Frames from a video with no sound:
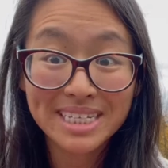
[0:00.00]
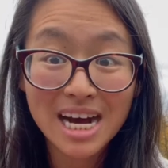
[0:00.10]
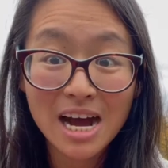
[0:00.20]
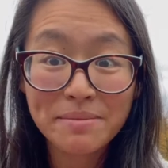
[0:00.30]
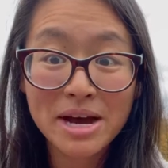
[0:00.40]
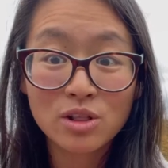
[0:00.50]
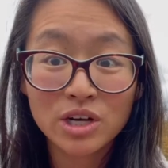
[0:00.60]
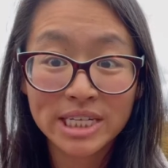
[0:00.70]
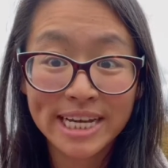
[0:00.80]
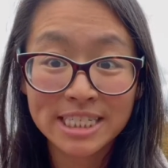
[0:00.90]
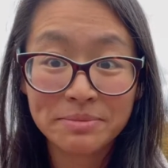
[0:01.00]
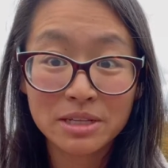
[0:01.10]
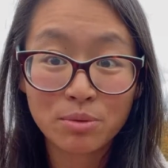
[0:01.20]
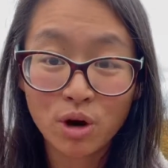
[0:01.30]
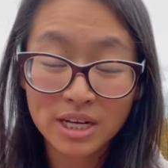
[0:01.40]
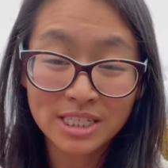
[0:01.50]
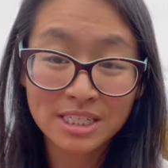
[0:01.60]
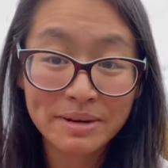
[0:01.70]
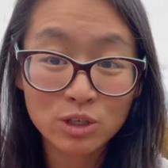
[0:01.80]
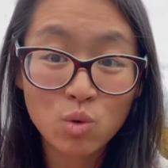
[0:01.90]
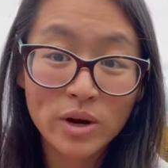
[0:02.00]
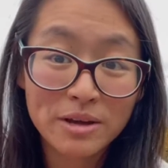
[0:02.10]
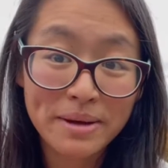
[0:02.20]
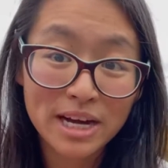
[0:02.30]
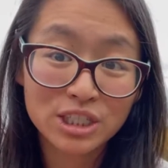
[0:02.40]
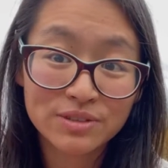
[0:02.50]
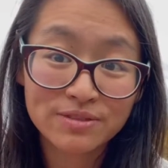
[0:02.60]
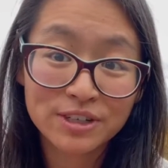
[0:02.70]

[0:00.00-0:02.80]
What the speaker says: time how long it takes me to process about 20 pounds